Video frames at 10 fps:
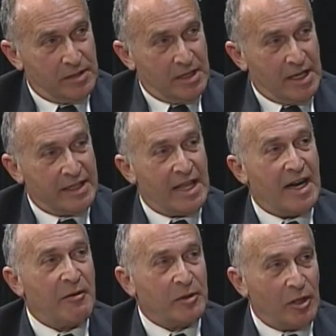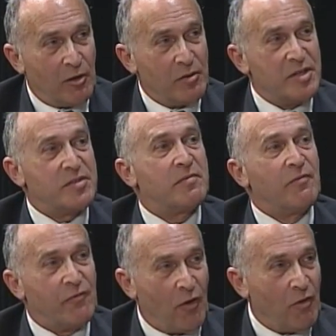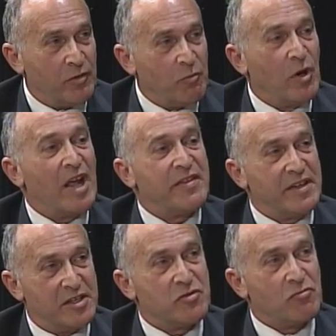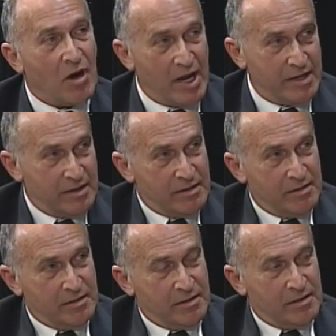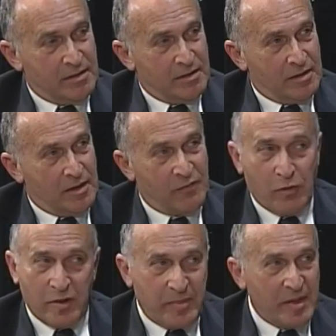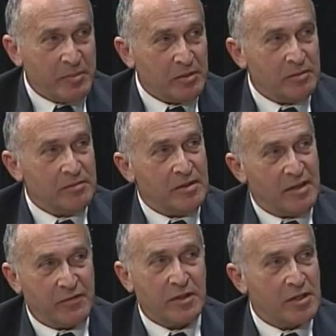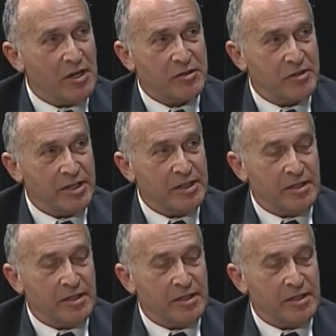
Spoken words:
And that I will always vote what I think is right for the people and for the country.